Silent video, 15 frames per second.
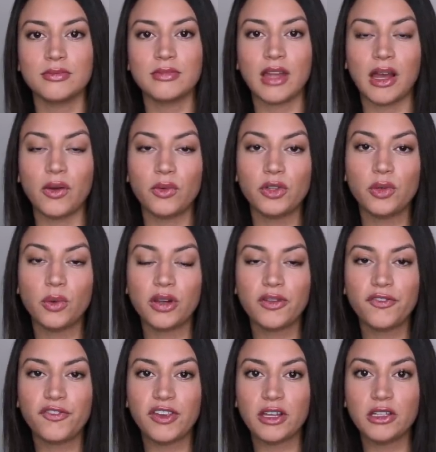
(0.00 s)
Now, you want to
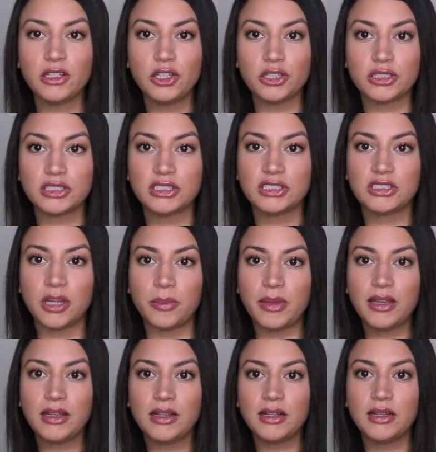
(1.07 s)
feel your
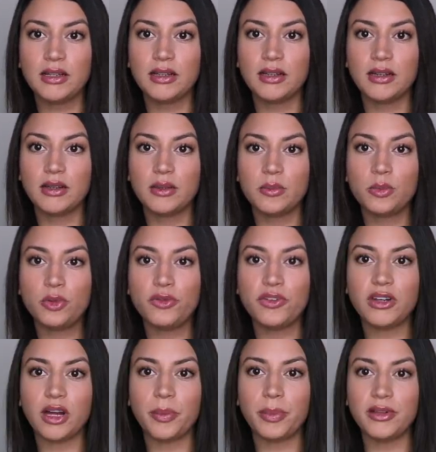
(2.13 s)
stomach
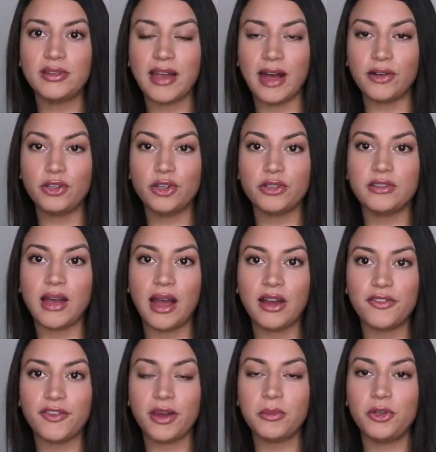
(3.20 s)
moving up and down, your
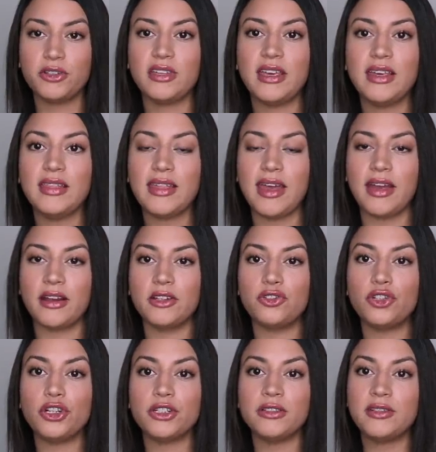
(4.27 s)
diaphragm. You're taking the air
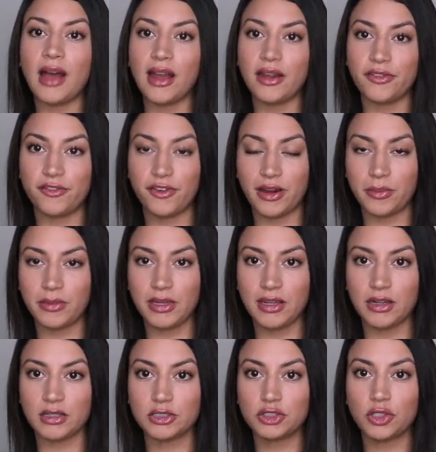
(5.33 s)
into your diaphragm
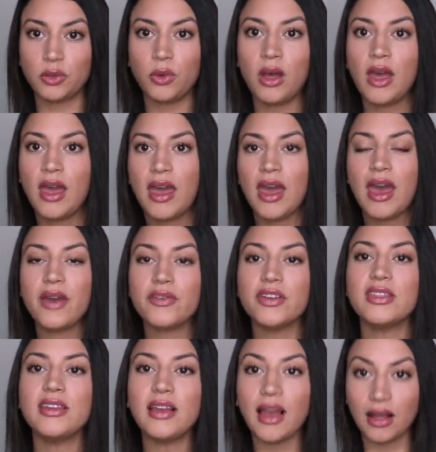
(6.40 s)
here. So
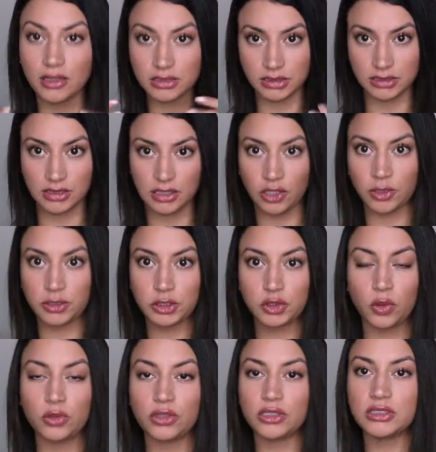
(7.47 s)
everything else, your
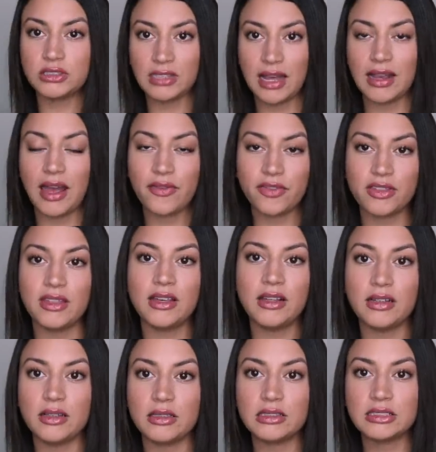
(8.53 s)
shoulders, neck,
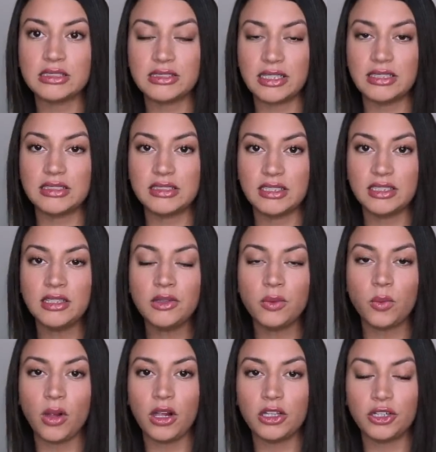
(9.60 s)
everything stays
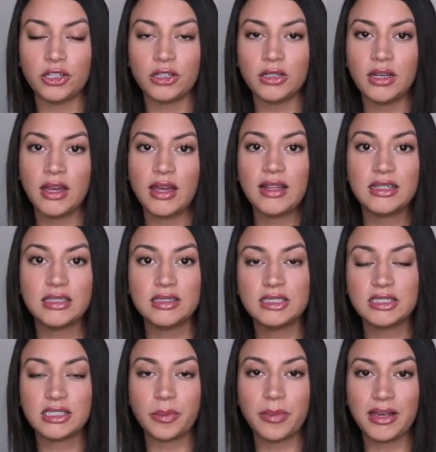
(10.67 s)
still while your
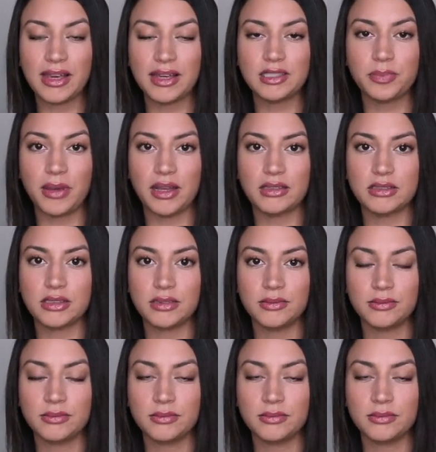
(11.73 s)
stomach expands.